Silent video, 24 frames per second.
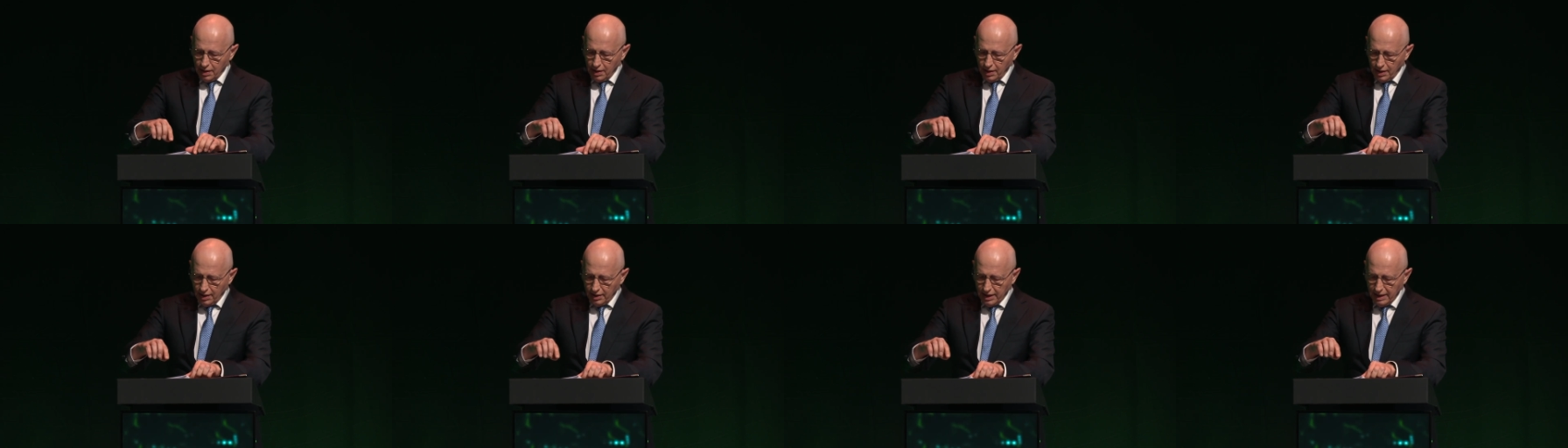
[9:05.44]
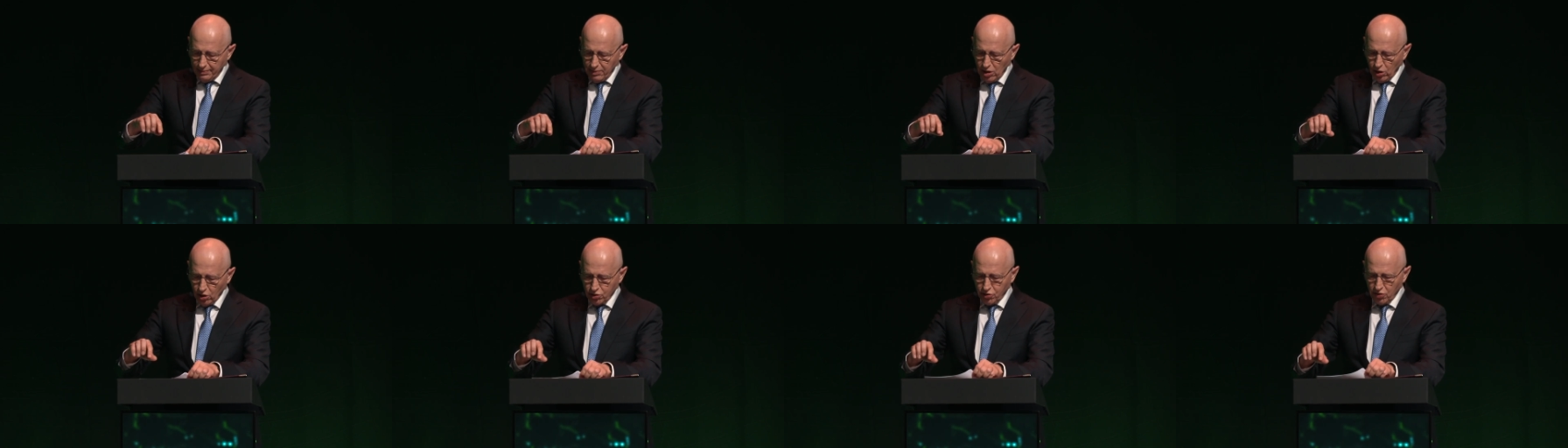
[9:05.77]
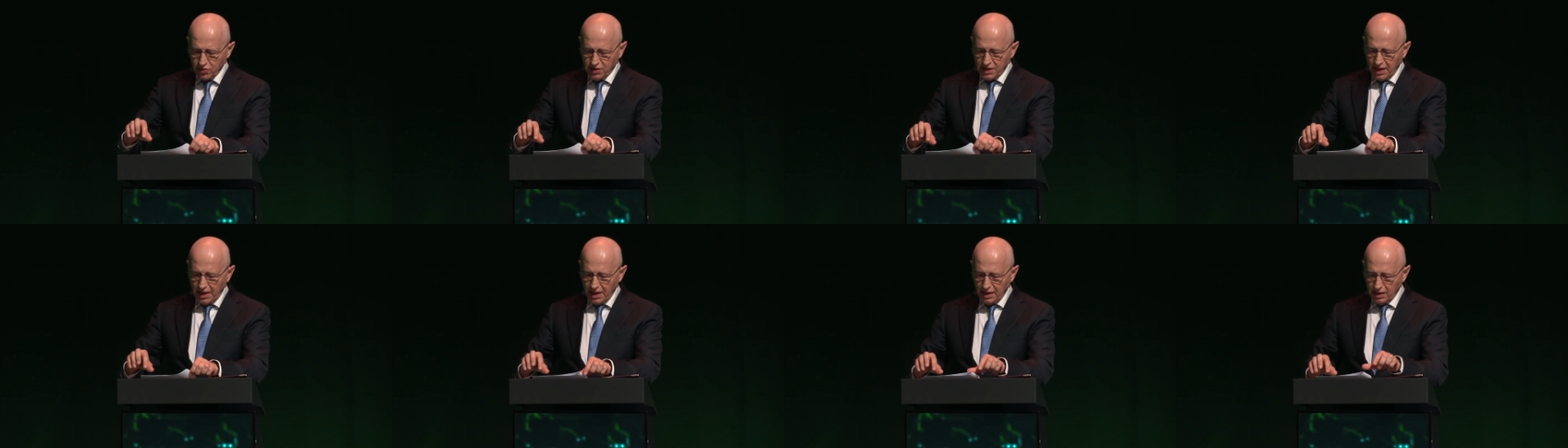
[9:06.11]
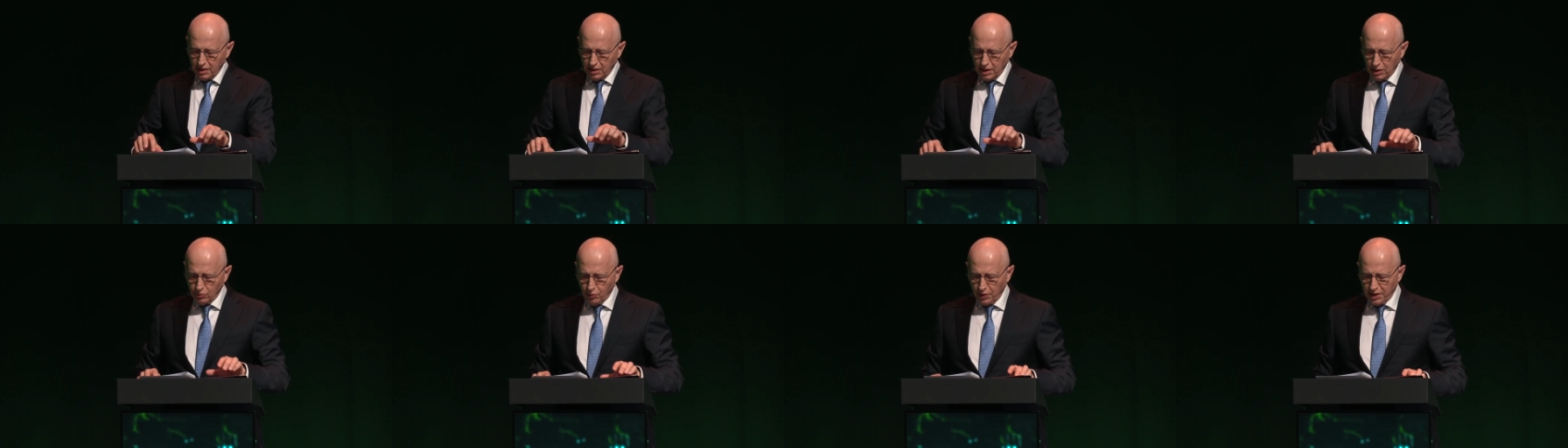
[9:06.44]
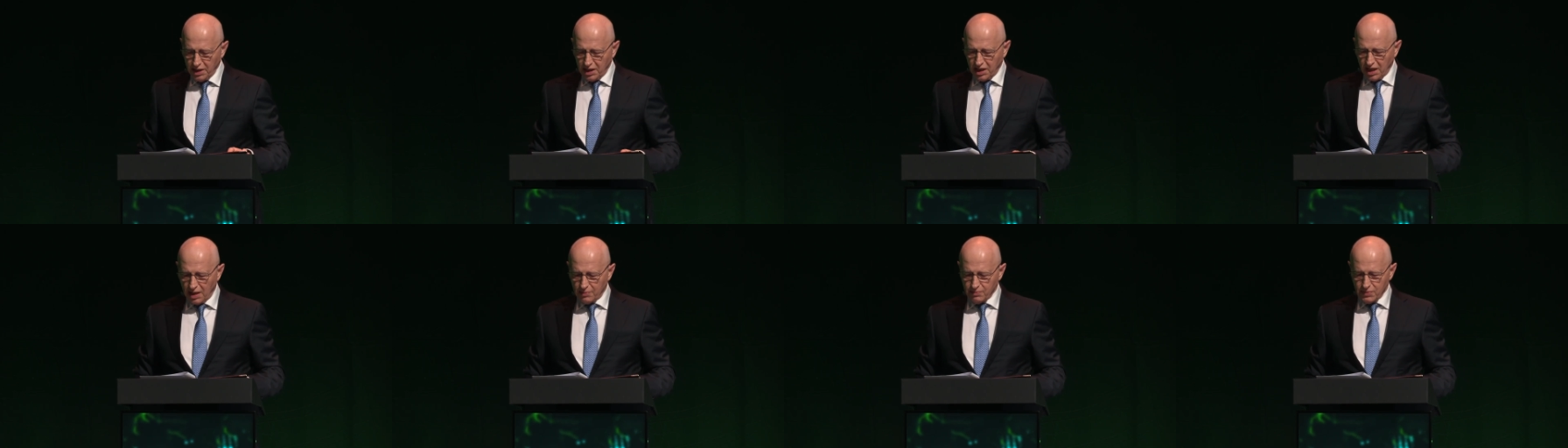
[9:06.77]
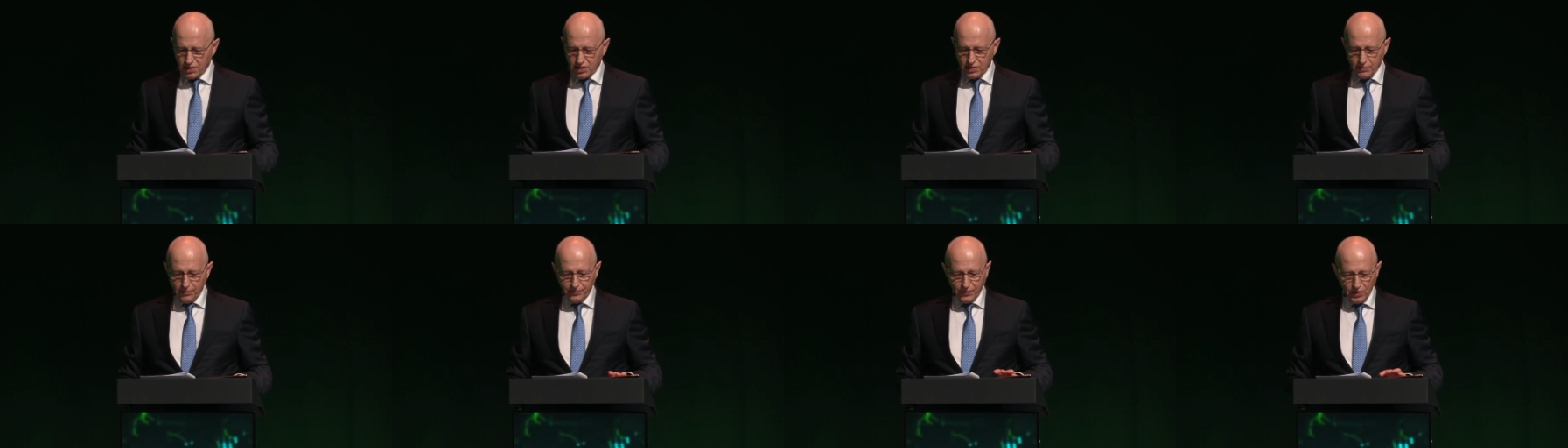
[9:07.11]
Let me also say that when it
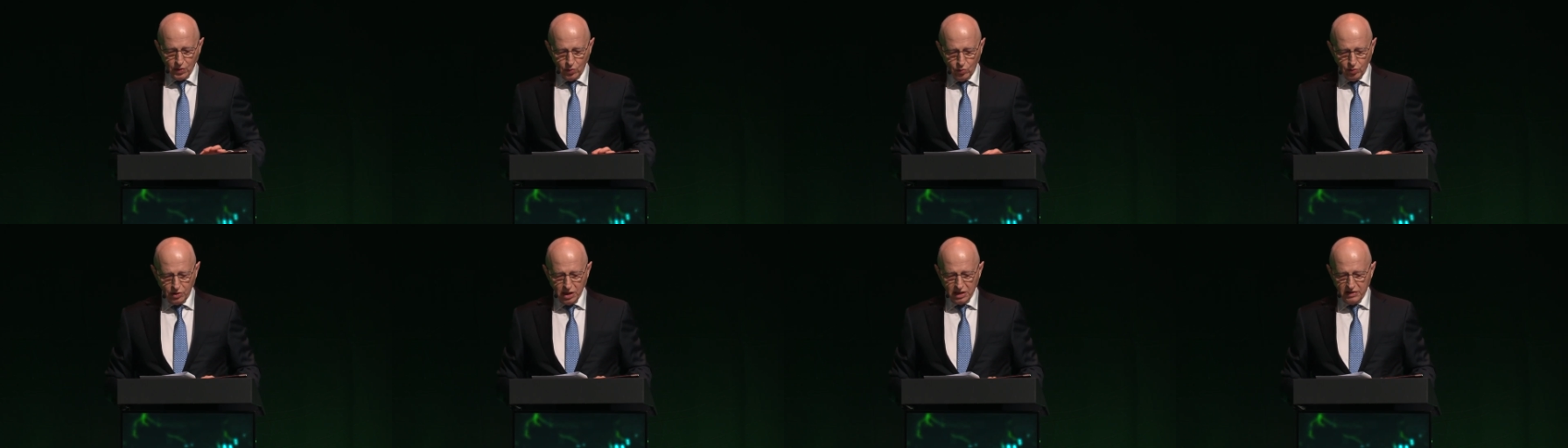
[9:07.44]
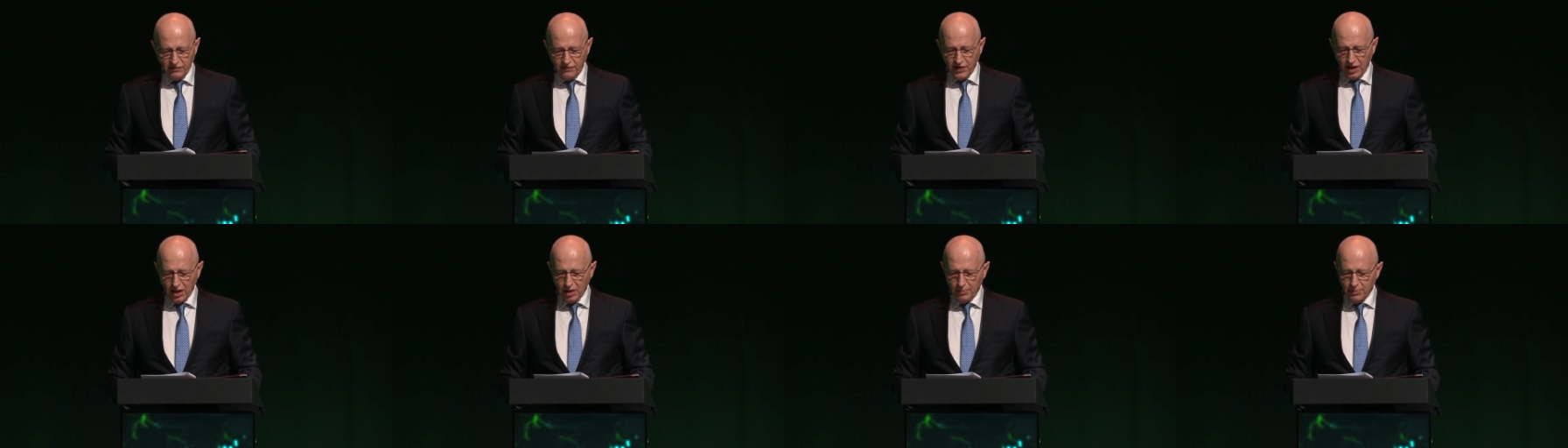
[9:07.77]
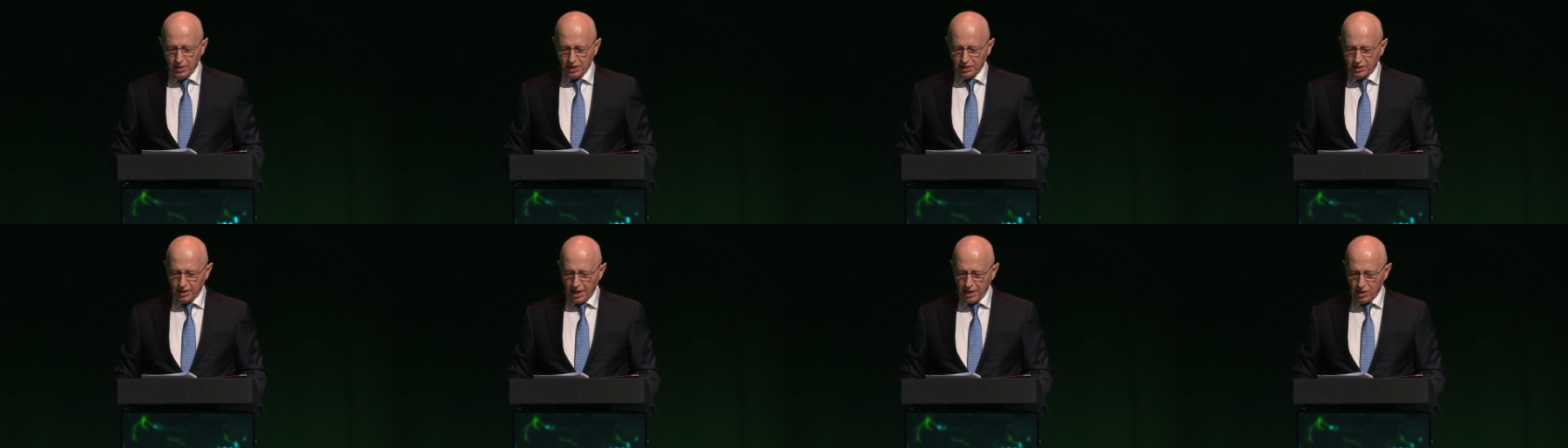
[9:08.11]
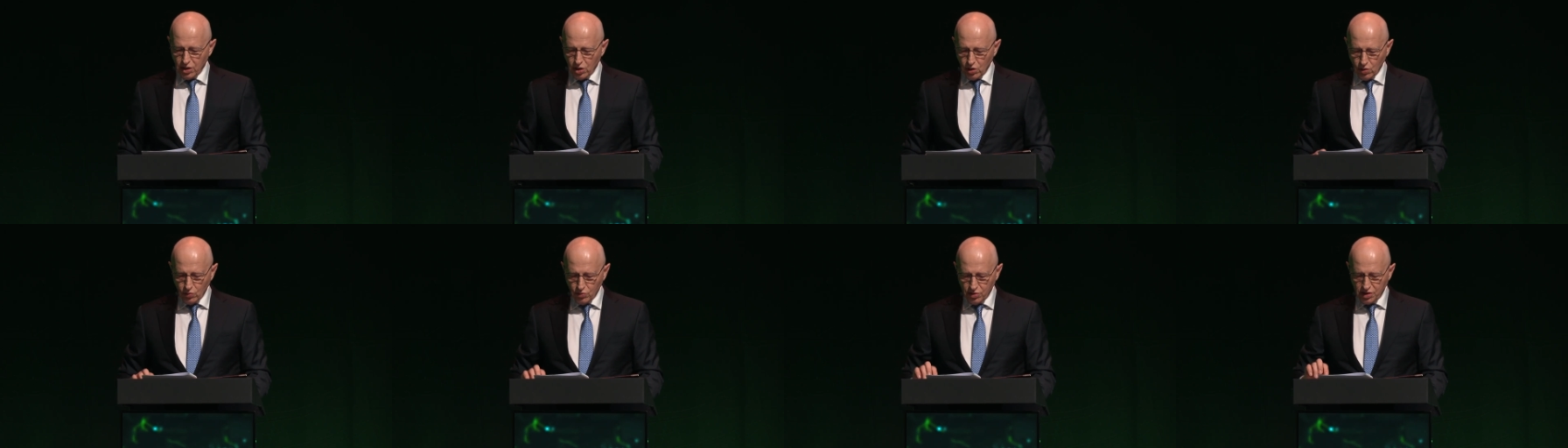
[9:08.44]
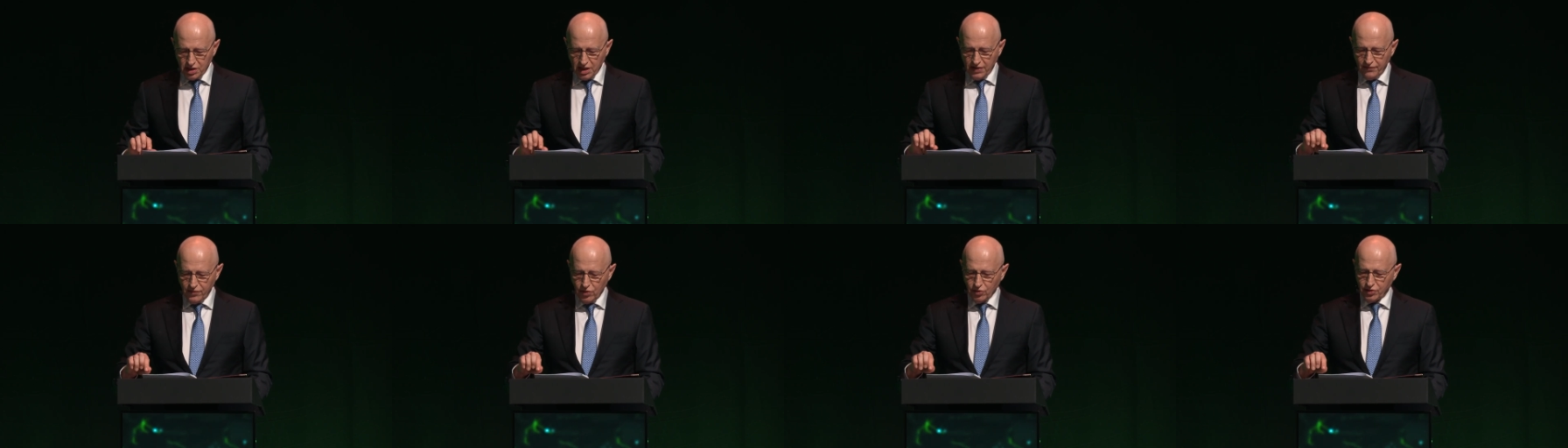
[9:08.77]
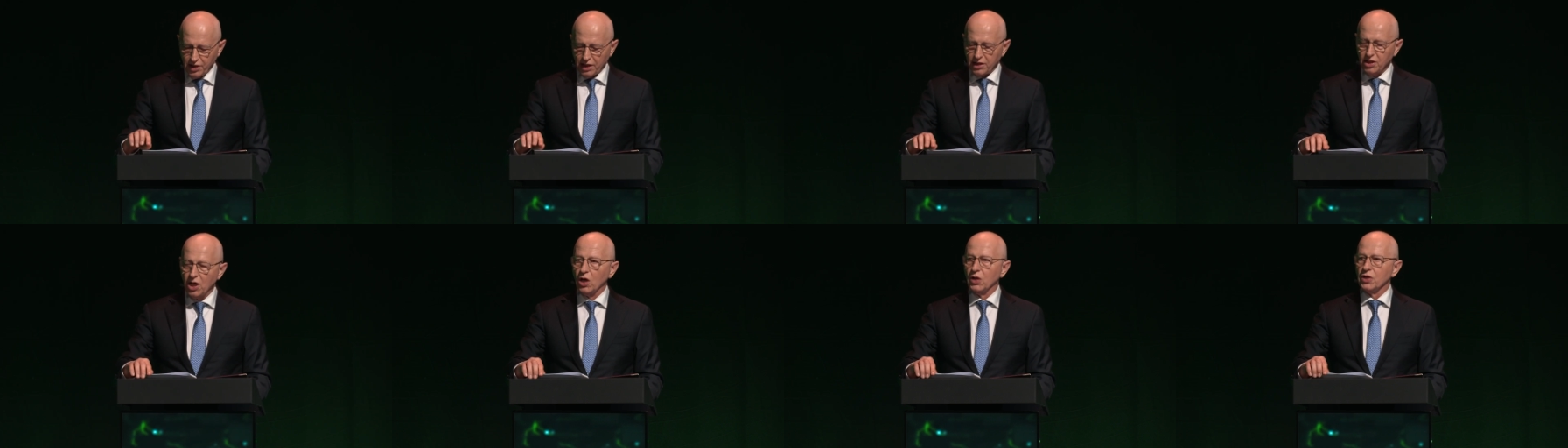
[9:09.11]
comes to the development and use of new
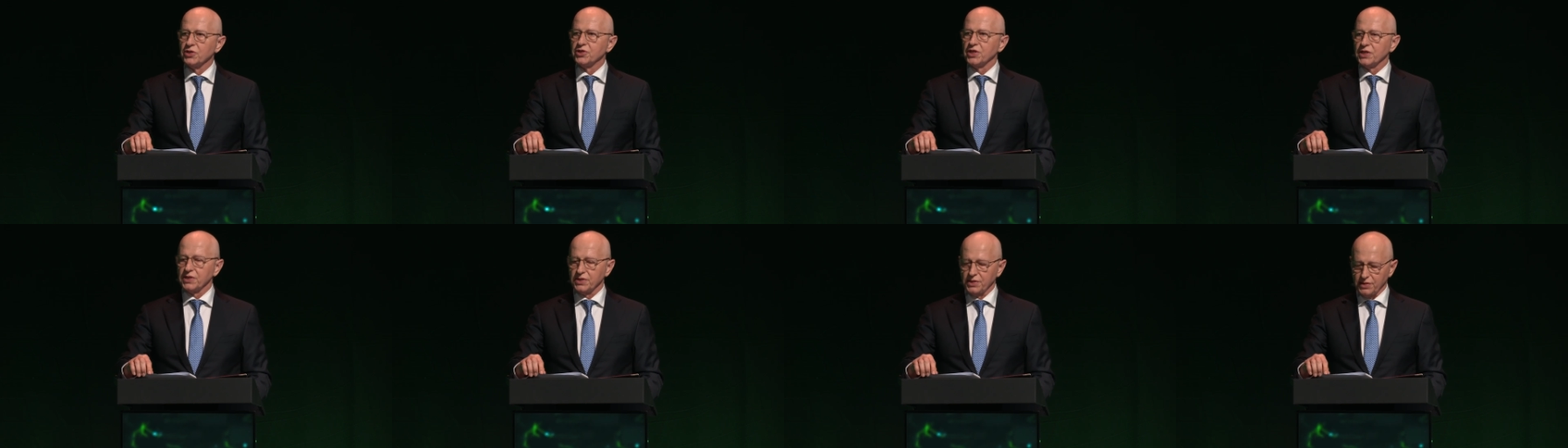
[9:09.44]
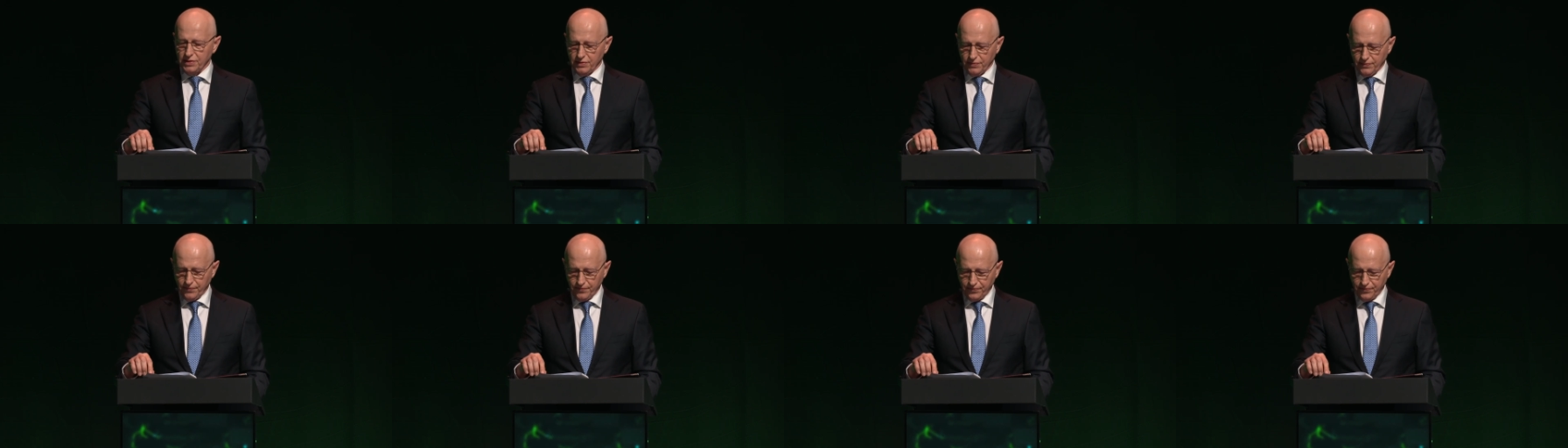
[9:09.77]
technologies,